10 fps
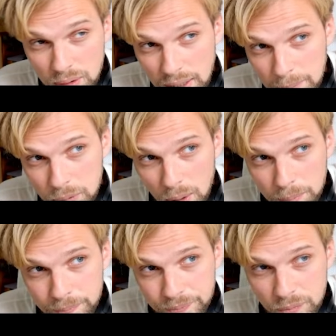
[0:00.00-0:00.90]

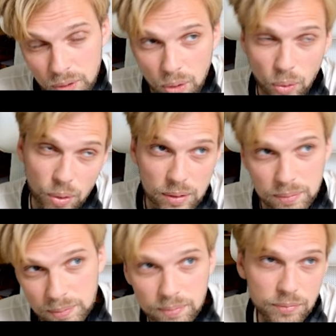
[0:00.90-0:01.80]
laptop, or
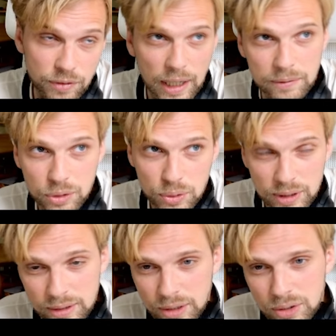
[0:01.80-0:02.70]
5 to
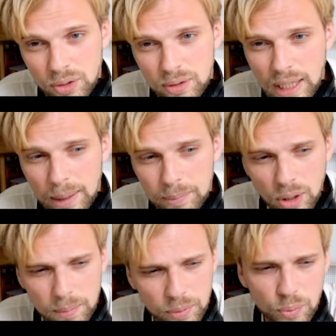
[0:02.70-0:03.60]
6 years old
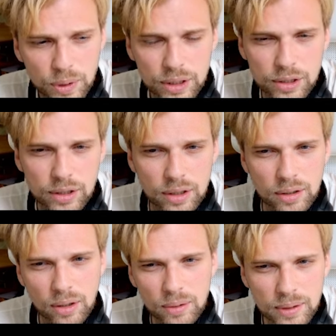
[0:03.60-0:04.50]
laptop, which
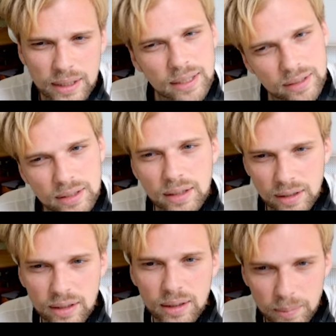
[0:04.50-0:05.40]
already is a
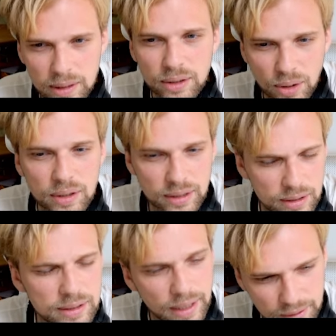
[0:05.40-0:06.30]
little bit,
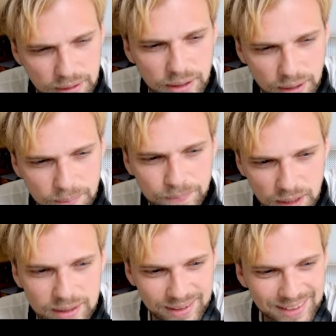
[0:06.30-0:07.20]
it's getting there.
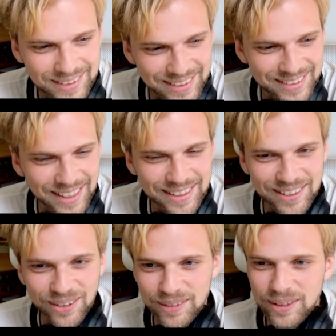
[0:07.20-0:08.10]
It's
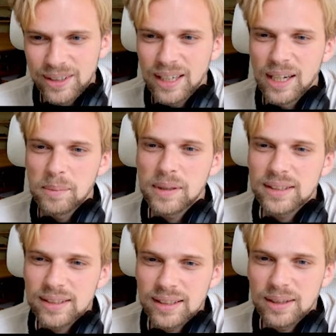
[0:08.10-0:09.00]
getting older, but
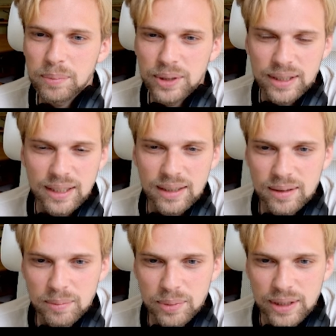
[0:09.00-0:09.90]
still pretty
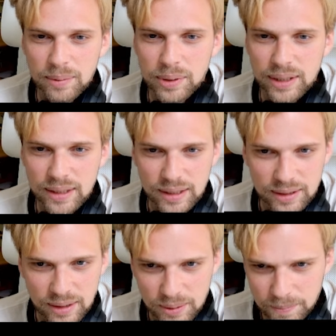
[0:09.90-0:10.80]

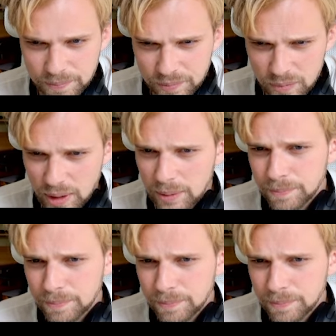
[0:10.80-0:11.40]
decent, right?